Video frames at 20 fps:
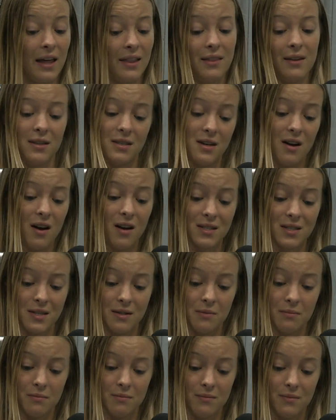it's
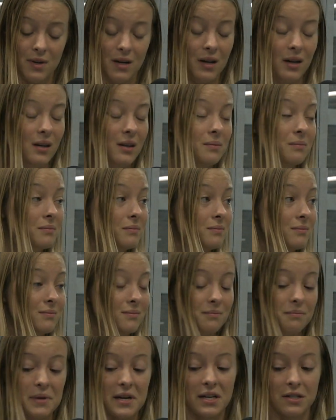awesome
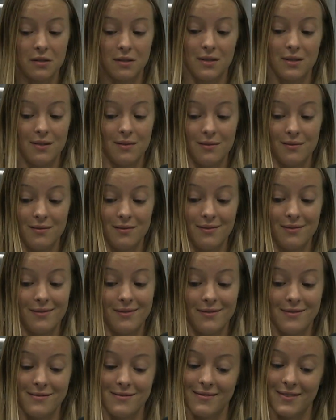because
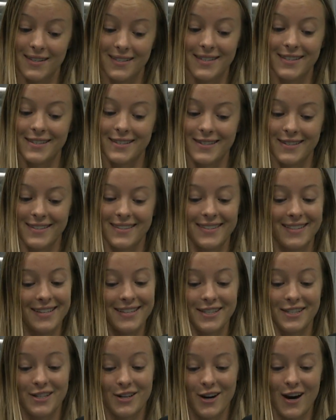this
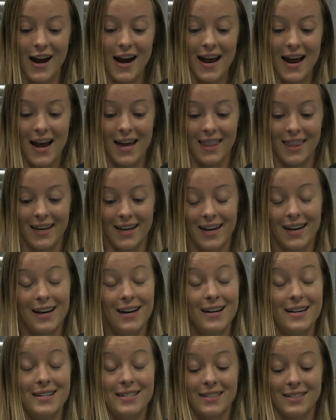is great, I think.
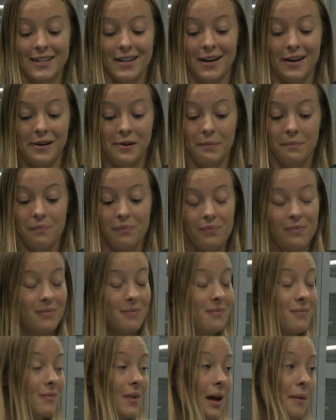And
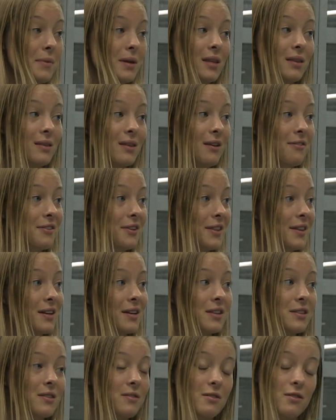I mean, if you think
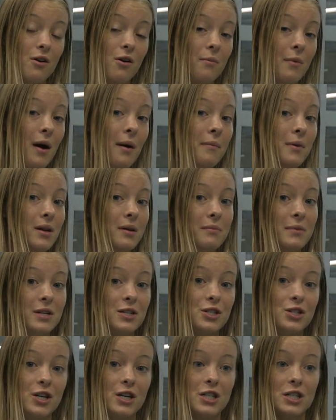the Obama
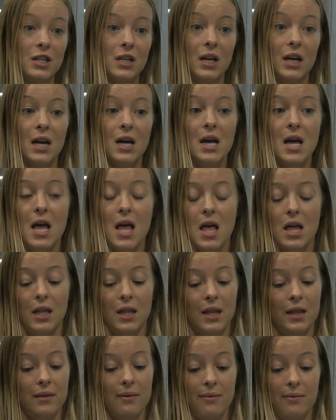administration
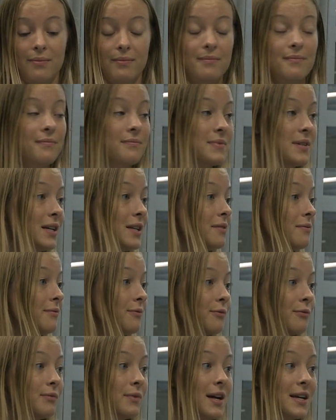didn't
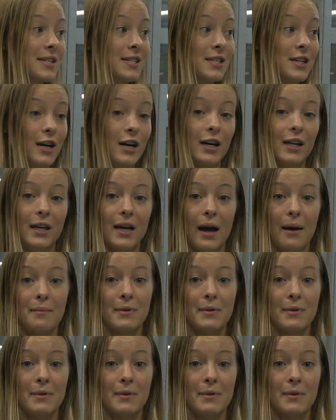necessarily, I